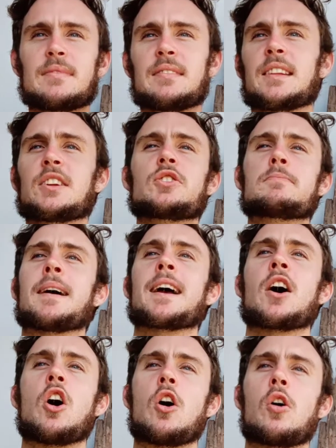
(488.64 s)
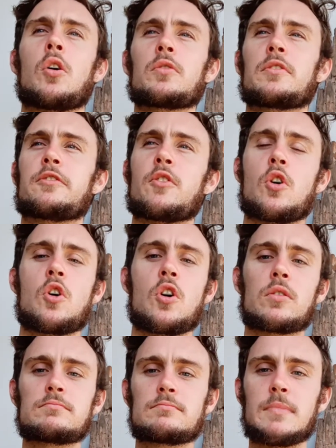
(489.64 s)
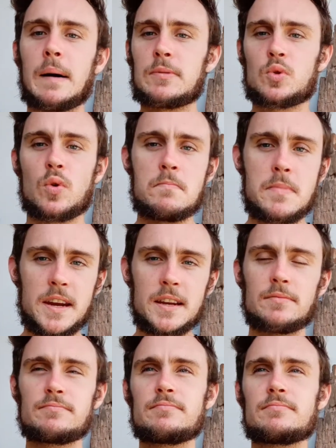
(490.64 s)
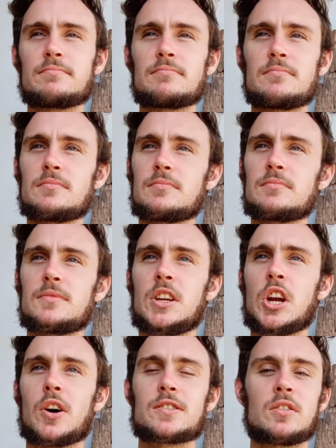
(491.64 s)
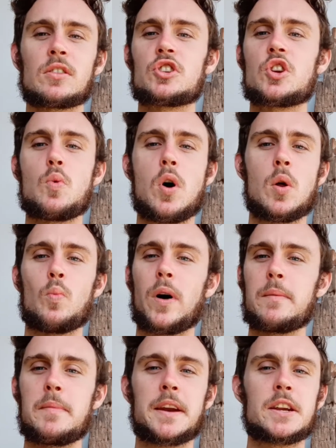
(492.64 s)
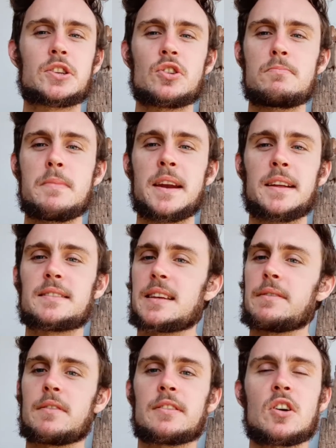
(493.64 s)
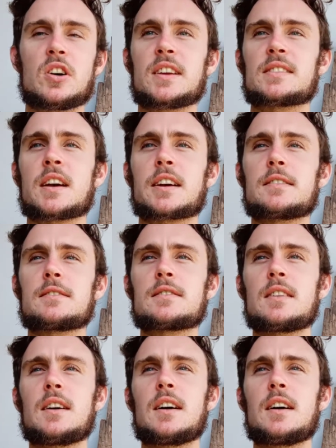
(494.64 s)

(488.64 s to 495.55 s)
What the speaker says: Then you may hold for up to a minute, as long as you want, 1 minute, 2 minutes, even 30 seconds.